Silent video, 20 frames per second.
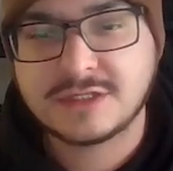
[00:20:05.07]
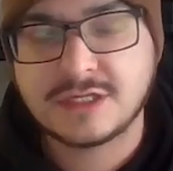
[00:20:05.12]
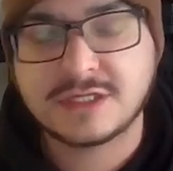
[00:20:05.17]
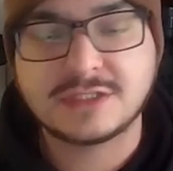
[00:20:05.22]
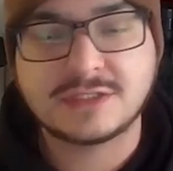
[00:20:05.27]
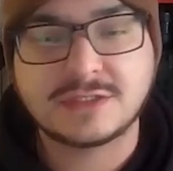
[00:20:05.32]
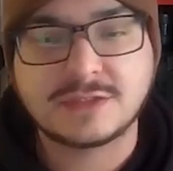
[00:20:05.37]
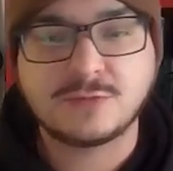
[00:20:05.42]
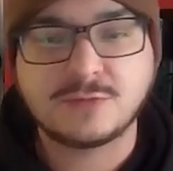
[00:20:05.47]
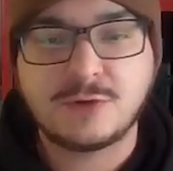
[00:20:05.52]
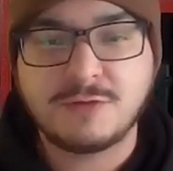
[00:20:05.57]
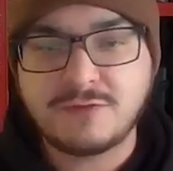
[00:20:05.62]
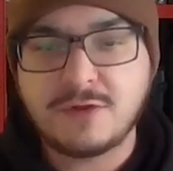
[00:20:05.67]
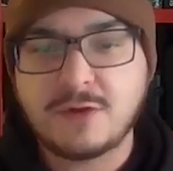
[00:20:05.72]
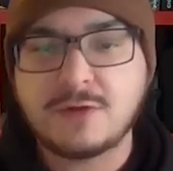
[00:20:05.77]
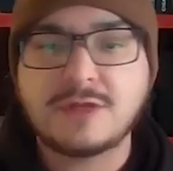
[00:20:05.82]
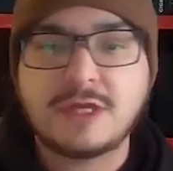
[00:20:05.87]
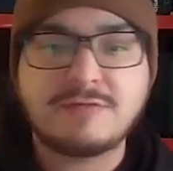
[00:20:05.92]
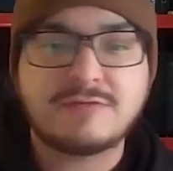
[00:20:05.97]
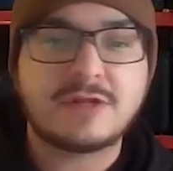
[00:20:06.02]
because we've
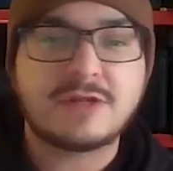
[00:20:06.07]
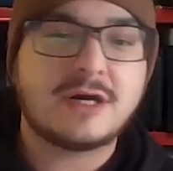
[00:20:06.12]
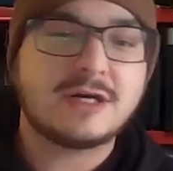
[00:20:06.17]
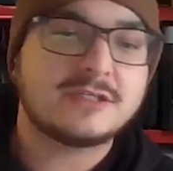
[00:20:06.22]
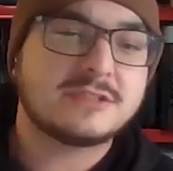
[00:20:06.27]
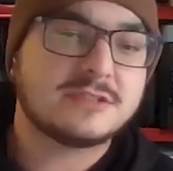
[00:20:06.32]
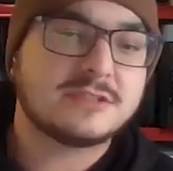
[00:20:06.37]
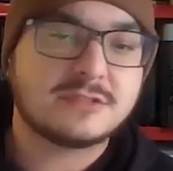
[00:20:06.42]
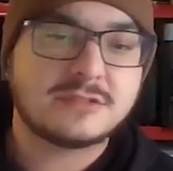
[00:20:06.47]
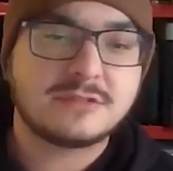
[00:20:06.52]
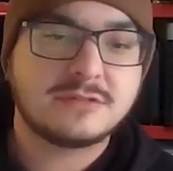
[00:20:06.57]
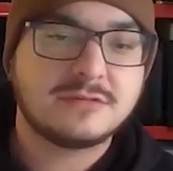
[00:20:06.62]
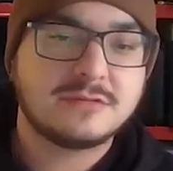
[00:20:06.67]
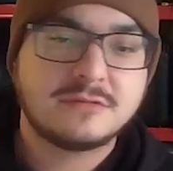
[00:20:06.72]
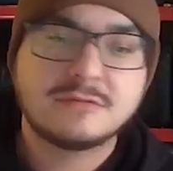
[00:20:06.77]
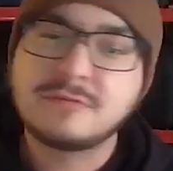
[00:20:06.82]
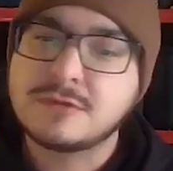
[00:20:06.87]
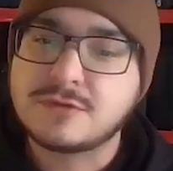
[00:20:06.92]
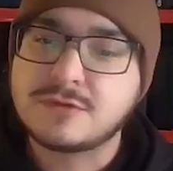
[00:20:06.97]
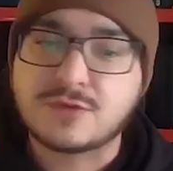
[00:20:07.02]
known David Hodges
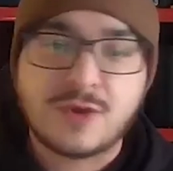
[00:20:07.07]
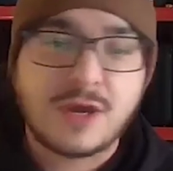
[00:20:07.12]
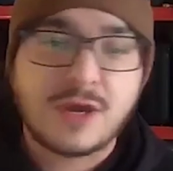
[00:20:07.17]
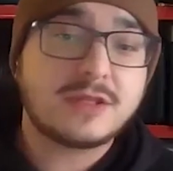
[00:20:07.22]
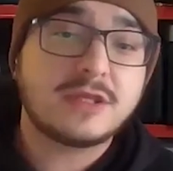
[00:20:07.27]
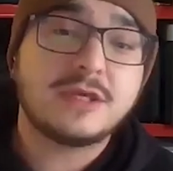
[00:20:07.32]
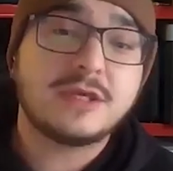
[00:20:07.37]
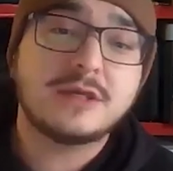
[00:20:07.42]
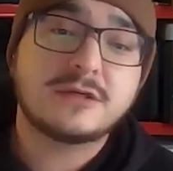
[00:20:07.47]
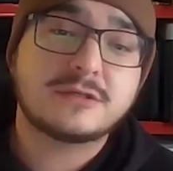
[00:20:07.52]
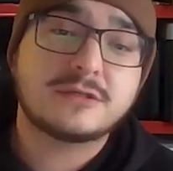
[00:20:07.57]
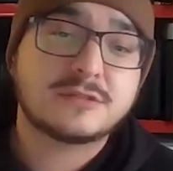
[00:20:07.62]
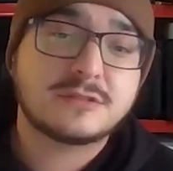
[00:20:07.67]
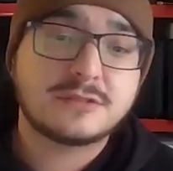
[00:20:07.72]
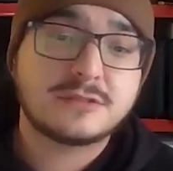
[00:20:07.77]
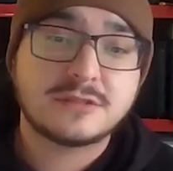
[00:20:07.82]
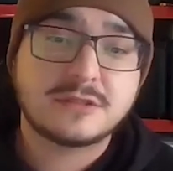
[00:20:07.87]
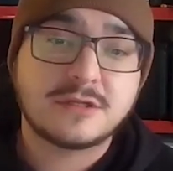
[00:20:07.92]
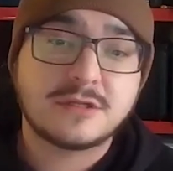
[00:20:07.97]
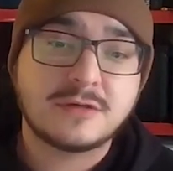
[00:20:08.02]
throughout the
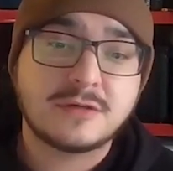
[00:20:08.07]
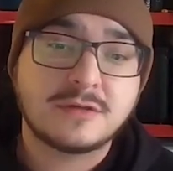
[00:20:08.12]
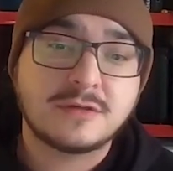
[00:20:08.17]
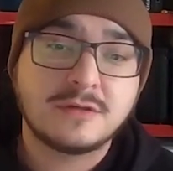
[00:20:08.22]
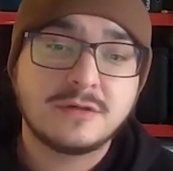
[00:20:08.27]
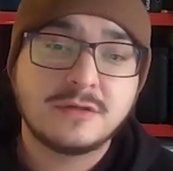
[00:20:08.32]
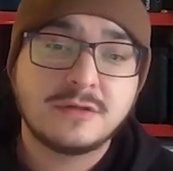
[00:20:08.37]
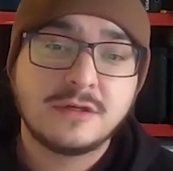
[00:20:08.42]
years, you know,